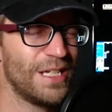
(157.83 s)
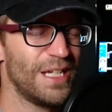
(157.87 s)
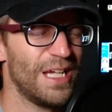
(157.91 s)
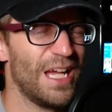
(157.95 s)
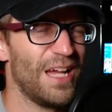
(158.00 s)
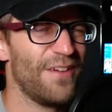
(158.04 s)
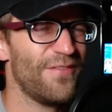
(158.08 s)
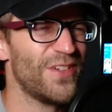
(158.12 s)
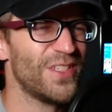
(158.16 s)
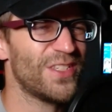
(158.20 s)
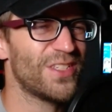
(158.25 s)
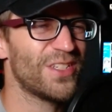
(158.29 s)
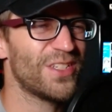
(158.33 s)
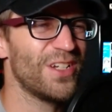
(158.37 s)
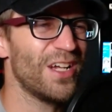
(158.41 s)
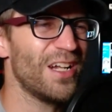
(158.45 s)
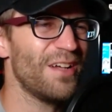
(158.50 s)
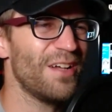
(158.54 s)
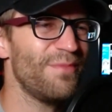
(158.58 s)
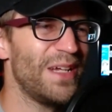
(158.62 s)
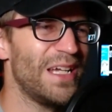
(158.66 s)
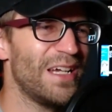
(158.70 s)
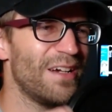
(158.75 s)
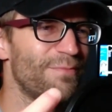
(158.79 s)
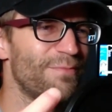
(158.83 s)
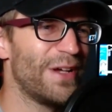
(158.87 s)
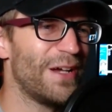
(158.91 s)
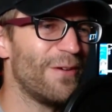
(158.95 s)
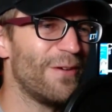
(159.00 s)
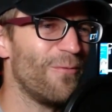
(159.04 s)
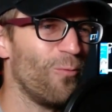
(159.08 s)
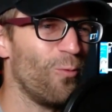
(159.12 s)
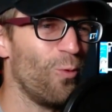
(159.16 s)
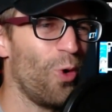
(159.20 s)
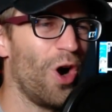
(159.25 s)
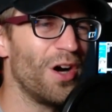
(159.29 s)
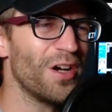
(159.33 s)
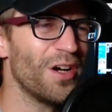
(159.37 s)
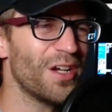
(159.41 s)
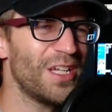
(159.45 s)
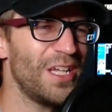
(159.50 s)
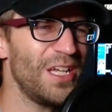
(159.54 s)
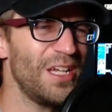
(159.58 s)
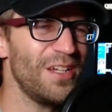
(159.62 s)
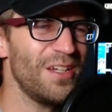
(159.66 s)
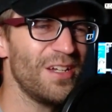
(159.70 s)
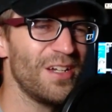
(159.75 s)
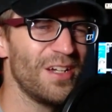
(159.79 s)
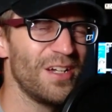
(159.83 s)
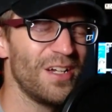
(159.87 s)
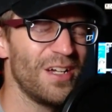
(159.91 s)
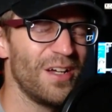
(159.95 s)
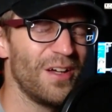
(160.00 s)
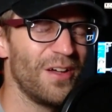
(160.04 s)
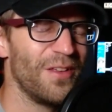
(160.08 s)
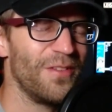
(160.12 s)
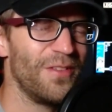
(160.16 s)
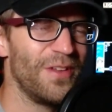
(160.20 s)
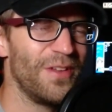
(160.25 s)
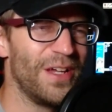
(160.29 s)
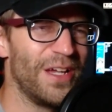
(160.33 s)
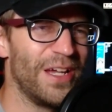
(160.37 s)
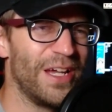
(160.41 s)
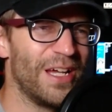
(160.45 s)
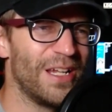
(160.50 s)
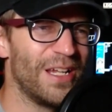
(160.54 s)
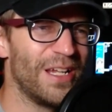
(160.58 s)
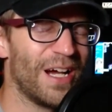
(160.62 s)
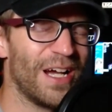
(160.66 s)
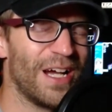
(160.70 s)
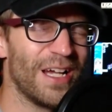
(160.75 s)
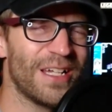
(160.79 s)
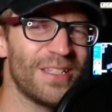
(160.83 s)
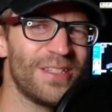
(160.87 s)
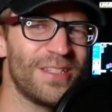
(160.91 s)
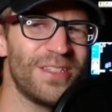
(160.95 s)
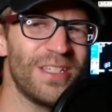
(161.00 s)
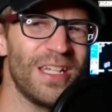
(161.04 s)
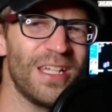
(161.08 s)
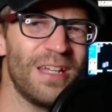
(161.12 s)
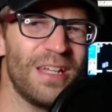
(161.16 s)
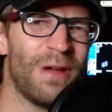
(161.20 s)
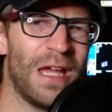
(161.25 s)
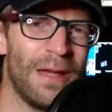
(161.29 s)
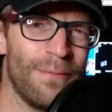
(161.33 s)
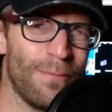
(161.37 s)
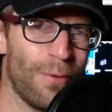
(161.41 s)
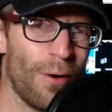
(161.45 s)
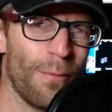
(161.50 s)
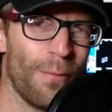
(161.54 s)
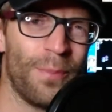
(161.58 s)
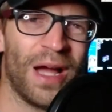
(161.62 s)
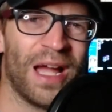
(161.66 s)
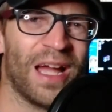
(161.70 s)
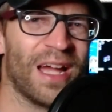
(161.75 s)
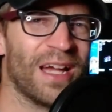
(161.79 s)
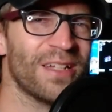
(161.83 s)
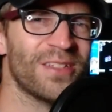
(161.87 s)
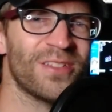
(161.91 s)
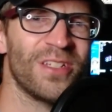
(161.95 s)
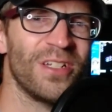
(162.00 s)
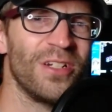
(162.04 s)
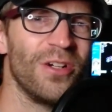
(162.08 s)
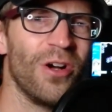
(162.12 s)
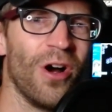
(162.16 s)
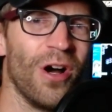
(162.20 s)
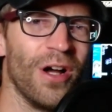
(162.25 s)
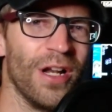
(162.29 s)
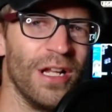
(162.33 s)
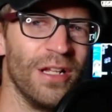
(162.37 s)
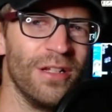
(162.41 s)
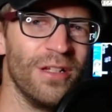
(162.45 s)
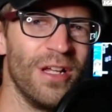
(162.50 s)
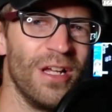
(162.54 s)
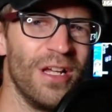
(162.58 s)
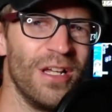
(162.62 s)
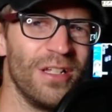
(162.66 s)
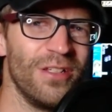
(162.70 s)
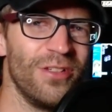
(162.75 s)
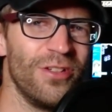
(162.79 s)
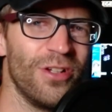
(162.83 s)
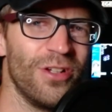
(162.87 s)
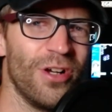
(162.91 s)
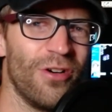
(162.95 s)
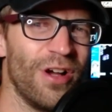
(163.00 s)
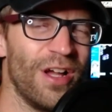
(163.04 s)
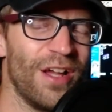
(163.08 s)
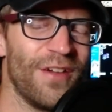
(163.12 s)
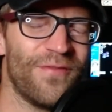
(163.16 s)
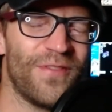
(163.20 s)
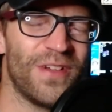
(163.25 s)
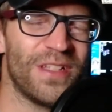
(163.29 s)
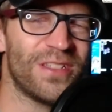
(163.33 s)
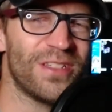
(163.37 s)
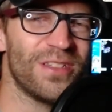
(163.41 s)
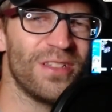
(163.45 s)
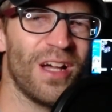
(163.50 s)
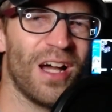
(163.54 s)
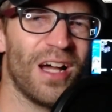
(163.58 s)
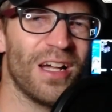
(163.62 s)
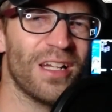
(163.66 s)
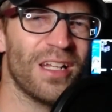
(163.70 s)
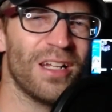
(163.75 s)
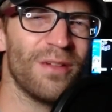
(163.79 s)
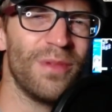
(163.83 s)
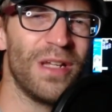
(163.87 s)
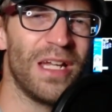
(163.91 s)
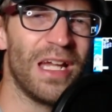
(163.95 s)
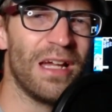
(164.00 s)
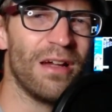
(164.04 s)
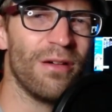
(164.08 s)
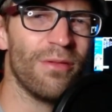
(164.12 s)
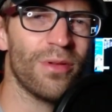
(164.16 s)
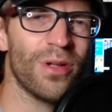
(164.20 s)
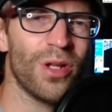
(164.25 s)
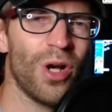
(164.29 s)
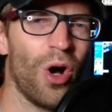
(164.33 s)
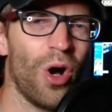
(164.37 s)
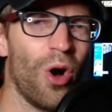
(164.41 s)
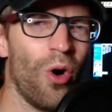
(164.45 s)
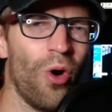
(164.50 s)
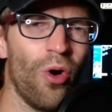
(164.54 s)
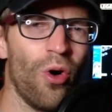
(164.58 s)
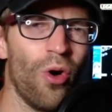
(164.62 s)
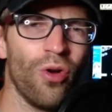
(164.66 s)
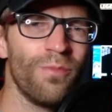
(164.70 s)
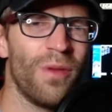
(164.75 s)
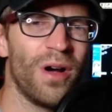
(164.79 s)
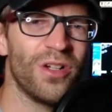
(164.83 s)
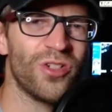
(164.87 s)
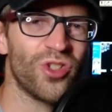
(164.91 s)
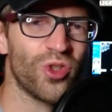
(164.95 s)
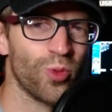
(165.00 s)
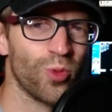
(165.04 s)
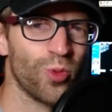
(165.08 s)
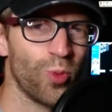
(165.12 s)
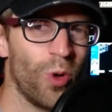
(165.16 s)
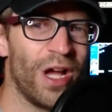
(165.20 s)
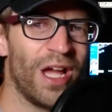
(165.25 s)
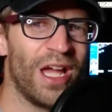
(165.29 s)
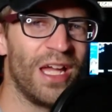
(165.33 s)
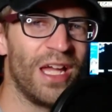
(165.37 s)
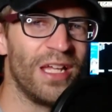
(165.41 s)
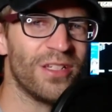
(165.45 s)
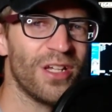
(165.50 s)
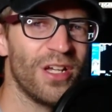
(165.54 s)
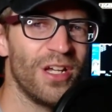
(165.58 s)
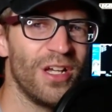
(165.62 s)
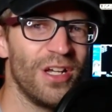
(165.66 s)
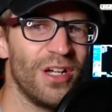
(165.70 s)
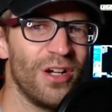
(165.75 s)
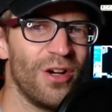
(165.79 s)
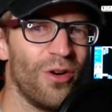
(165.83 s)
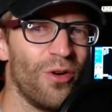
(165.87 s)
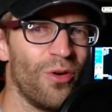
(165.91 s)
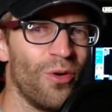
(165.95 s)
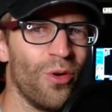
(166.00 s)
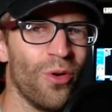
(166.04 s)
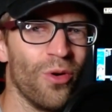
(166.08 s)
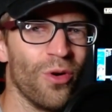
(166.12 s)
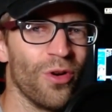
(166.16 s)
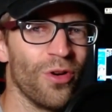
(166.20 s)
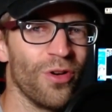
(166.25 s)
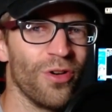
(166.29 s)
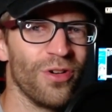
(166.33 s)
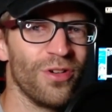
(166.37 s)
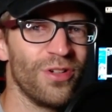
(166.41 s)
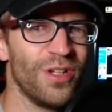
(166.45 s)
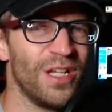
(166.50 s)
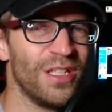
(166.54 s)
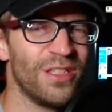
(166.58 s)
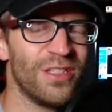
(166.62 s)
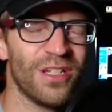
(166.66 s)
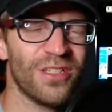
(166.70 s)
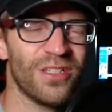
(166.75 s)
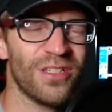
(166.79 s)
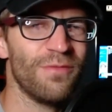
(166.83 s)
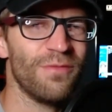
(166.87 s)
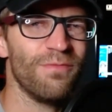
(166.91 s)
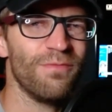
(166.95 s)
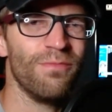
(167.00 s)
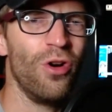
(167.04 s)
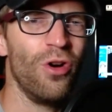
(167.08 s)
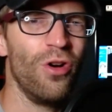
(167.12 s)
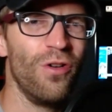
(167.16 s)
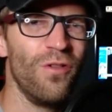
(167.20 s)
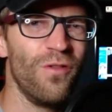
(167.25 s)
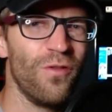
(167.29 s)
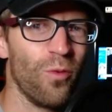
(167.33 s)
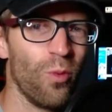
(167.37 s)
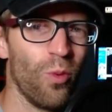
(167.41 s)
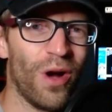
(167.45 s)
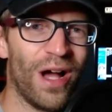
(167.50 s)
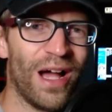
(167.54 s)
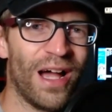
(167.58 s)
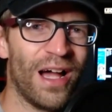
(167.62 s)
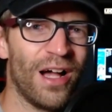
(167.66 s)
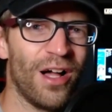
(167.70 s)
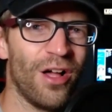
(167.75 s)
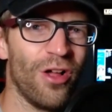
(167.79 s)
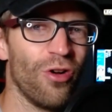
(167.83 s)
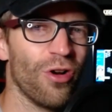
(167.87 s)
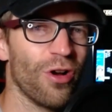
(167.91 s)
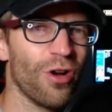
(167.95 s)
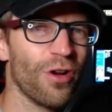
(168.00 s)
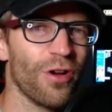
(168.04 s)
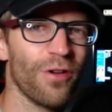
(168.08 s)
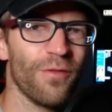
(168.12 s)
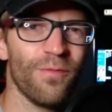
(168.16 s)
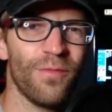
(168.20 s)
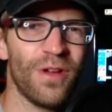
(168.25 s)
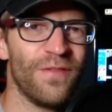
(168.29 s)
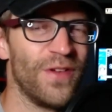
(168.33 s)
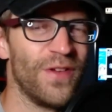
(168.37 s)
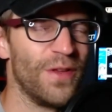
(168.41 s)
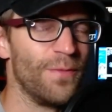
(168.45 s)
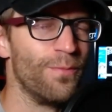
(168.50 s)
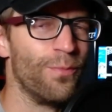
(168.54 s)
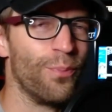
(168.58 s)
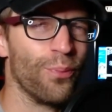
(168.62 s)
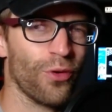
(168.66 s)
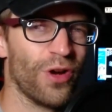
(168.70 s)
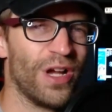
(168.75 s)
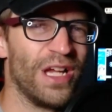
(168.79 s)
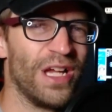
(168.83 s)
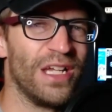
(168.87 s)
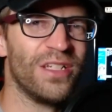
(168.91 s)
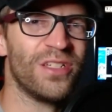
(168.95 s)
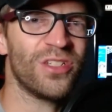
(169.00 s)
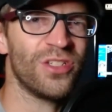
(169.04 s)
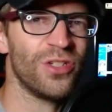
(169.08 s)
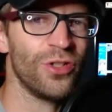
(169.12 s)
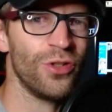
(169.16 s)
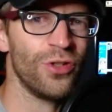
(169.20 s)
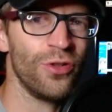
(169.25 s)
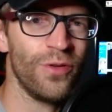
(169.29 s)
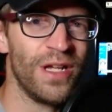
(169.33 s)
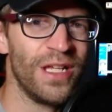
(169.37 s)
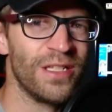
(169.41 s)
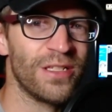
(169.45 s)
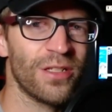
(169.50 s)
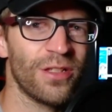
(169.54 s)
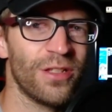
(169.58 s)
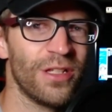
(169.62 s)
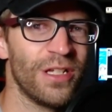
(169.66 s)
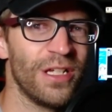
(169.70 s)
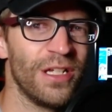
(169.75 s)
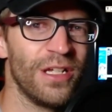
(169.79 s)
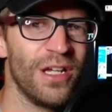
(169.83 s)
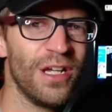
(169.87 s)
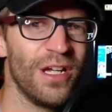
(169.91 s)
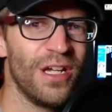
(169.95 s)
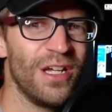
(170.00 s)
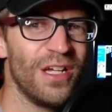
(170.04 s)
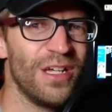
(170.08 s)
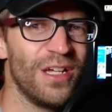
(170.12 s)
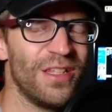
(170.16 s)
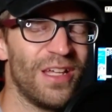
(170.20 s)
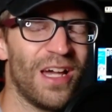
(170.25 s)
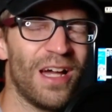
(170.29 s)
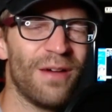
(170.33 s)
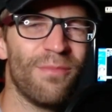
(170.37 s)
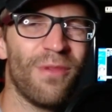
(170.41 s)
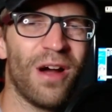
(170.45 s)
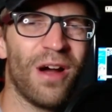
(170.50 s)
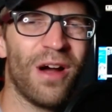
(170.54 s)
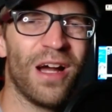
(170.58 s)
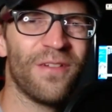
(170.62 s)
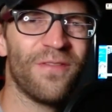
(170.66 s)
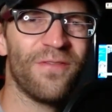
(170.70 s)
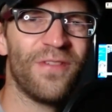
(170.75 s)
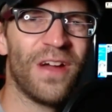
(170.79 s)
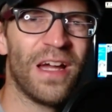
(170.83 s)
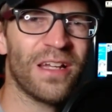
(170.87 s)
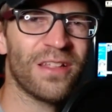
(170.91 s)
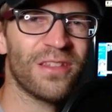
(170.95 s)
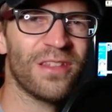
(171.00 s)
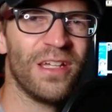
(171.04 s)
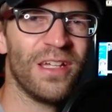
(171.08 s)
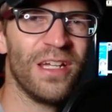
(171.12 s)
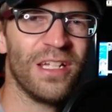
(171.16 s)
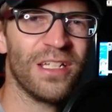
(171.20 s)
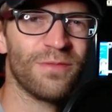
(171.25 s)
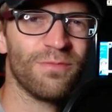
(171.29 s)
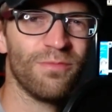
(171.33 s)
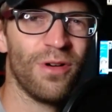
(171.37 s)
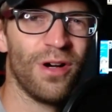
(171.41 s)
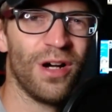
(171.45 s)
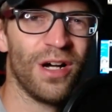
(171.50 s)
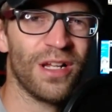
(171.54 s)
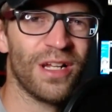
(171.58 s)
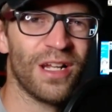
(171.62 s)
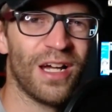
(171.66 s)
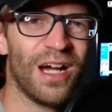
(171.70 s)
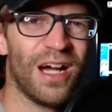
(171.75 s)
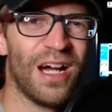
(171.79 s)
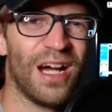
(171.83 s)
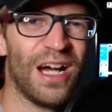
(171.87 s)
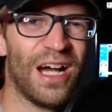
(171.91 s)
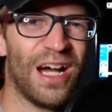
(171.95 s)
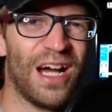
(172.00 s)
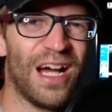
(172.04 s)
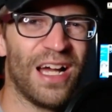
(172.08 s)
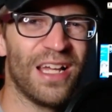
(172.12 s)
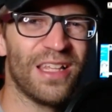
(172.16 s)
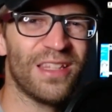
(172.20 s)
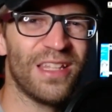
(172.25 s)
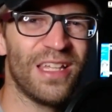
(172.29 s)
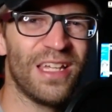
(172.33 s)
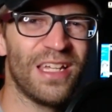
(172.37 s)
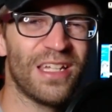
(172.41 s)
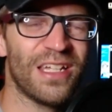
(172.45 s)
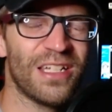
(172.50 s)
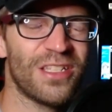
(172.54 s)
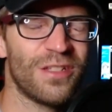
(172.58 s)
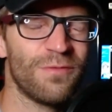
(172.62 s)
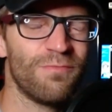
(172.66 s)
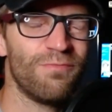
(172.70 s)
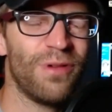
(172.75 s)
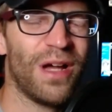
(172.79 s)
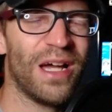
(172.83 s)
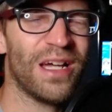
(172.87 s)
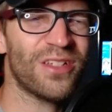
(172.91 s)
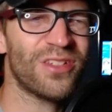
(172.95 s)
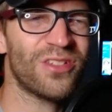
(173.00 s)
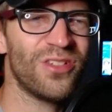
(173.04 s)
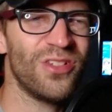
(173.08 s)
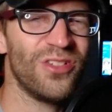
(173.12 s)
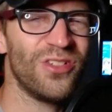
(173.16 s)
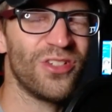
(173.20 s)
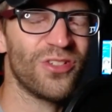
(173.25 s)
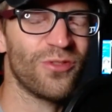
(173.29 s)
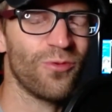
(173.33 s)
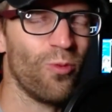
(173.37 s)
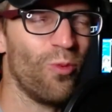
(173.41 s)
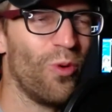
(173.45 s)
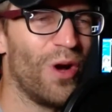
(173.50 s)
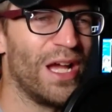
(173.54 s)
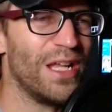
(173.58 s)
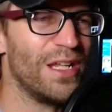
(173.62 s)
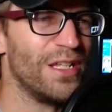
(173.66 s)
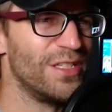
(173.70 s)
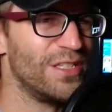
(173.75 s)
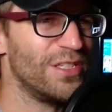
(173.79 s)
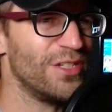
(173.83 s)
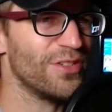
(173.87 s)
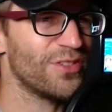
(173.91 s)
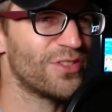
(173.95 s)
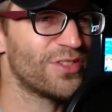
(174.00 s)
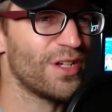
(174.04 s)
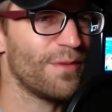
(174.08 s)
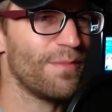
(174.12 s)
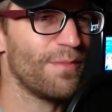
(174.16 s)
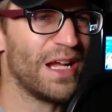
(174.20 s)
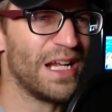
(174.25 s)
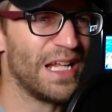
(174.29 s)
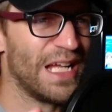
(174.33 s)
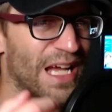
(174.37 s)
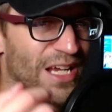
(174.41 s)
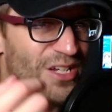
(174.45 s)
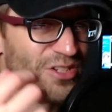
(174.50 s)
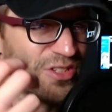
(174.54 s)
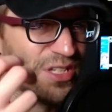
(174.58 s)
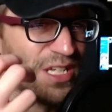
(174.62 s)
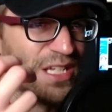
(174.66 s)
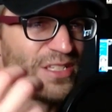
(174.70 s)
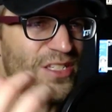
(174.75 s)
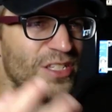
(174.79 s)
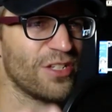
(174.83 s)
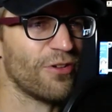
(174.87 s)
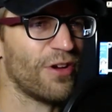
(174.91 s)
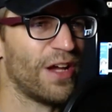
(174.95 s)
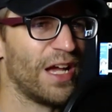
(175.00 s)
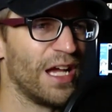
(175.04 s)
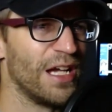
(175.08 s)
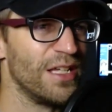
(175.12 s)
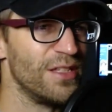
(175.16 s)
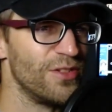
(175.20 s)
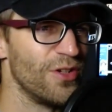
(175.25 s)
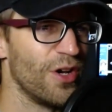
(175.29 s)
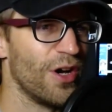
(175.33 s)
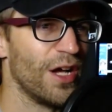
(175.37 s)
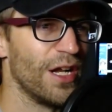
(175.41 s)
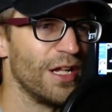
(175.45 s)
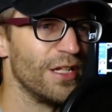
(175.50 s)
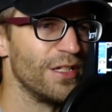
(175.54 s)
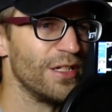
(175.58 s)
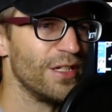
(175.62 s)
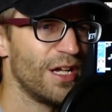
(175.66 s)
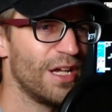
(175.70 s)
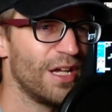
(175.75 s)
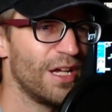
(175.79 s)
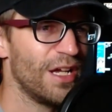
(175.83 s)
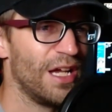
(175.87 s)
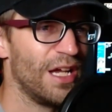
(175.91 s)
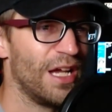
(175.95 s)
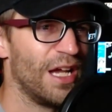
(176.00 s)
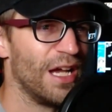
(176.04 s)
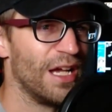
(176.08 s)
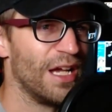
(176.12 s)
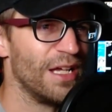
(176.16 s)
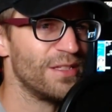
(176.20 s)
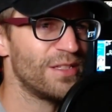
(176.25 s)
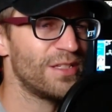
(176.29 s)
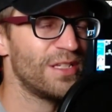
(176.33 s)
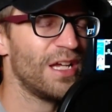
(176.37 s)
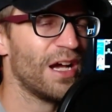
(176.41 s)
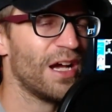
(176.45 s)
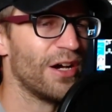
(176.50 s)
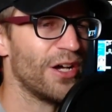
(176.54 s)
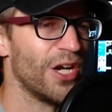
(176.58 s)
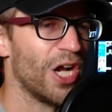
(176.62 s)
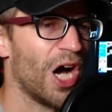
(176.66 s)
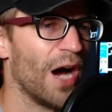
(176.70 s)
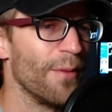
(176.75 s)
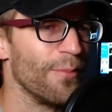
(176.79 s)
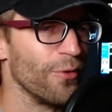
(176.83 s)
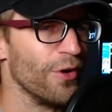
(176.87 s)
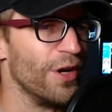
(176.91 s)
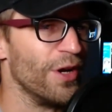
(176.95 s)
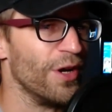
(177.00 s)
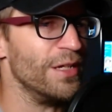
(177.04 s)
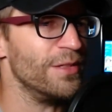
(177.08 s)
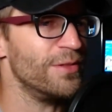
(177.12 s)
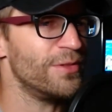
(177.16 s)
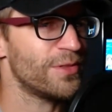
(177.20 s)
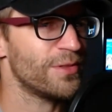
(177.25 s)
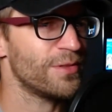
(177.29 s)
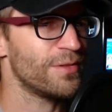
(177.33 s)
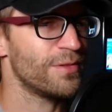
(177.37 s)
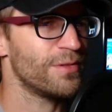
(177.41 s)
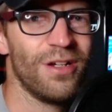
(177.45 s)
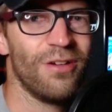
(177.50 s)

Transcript: If it's gonna be a bit wonky, then I could see people passing on it. You know, if it's not gonna be able to hold much weight, or it doesn't move well, or if it breaks too easily, that might affect things, but I think it's best to just wait until somebody actually gets their hands on it and see how it operates.